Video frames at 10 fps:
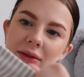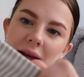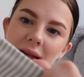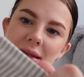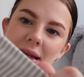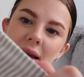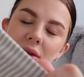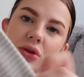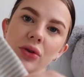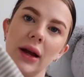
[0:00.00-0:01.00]
like a
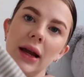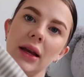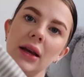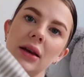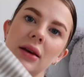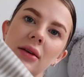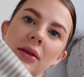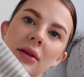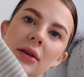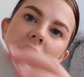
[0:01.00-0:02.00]
sage green,
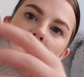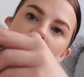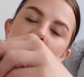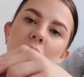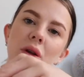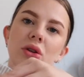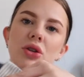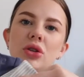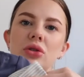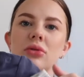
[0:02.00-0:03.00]

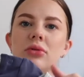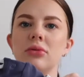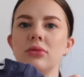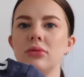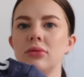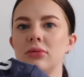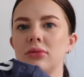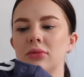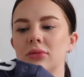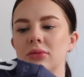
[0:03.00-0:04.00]
which
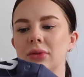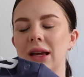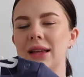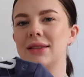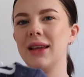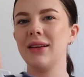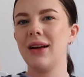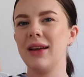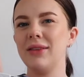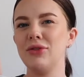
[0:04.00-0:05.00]
it's like
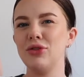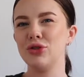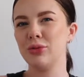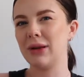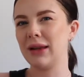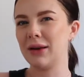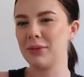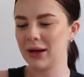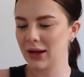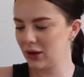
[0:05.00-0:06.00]
kind of neutral with a little
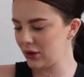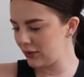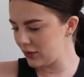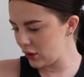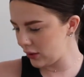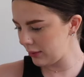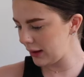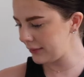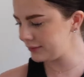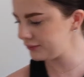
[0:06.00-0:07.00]
bit of color, if you know what I
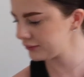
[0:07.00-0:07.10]
mean.